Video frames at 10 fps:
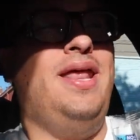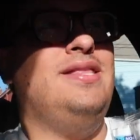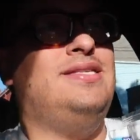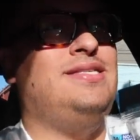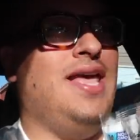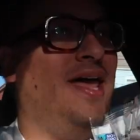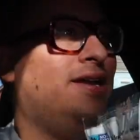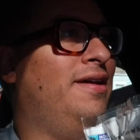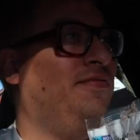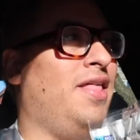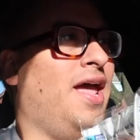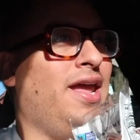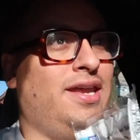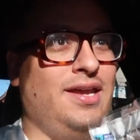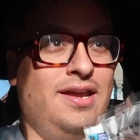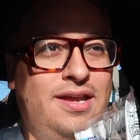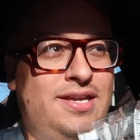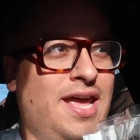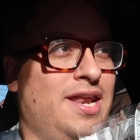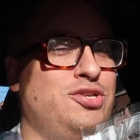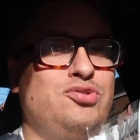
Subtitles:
instead of like getting